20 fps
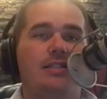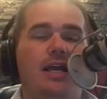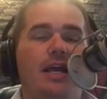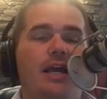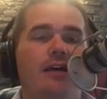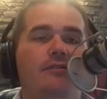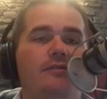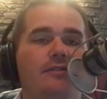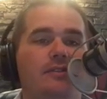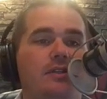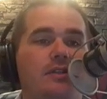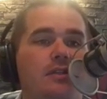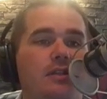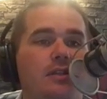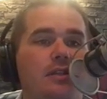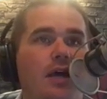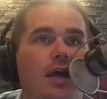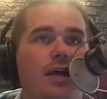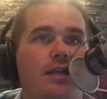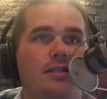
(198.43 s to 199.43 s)
They have
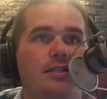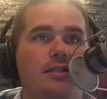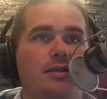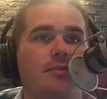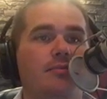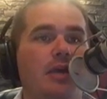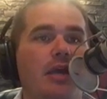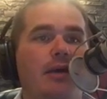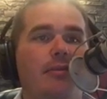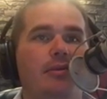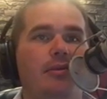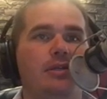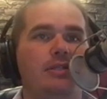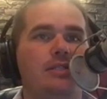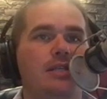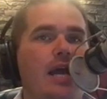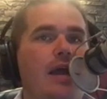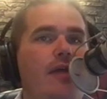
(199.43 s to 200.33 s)
some gimbals,